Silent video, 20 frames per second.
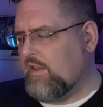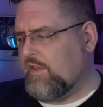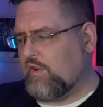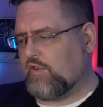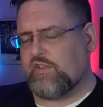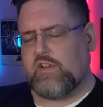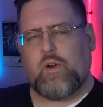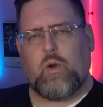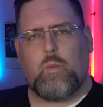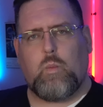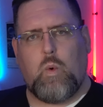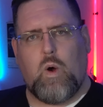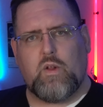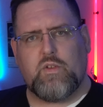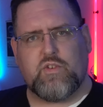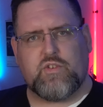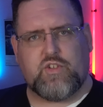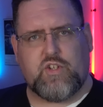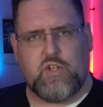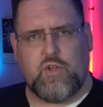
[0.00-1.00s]
there's little
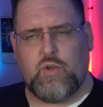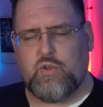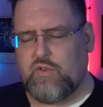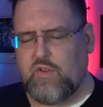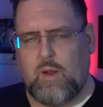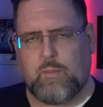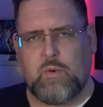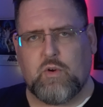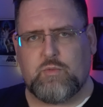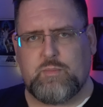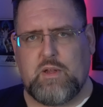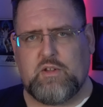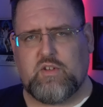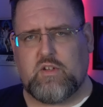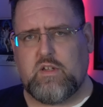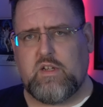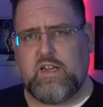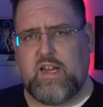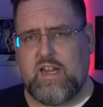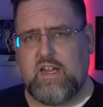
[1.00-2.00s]
ones, twos, numbers
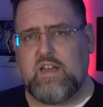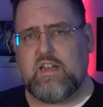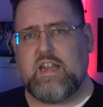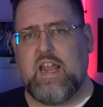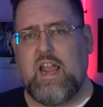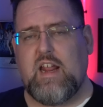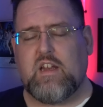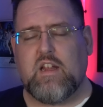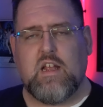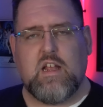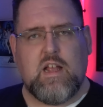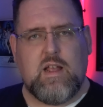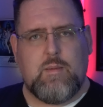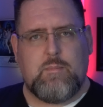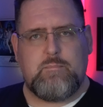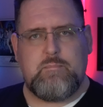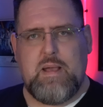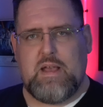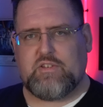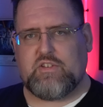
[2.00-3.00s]
basically to indicate
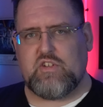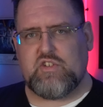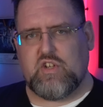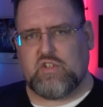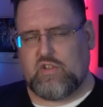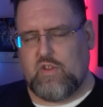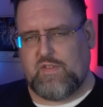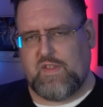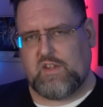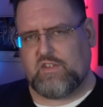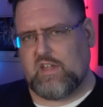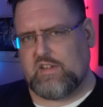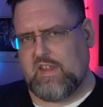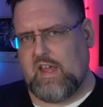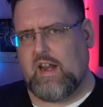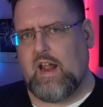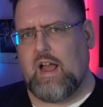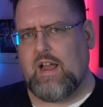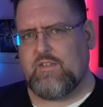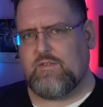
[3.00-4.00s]
messages and things like
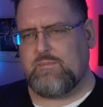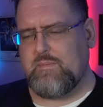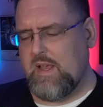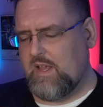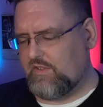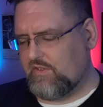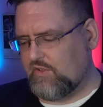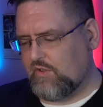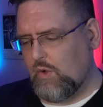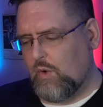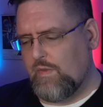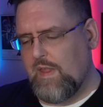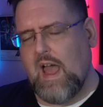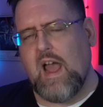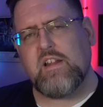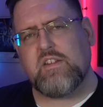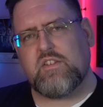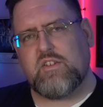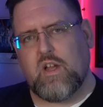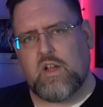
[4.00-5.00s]
that I've missed. So
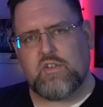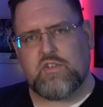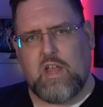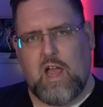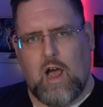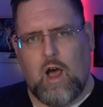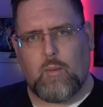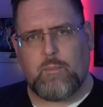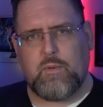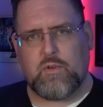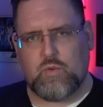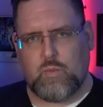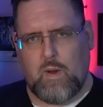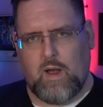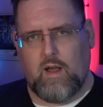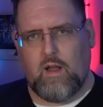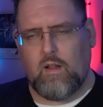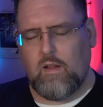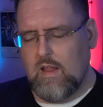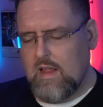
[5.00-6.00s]
that does help as
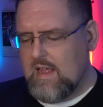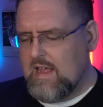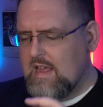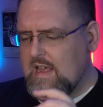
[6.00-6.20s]
well.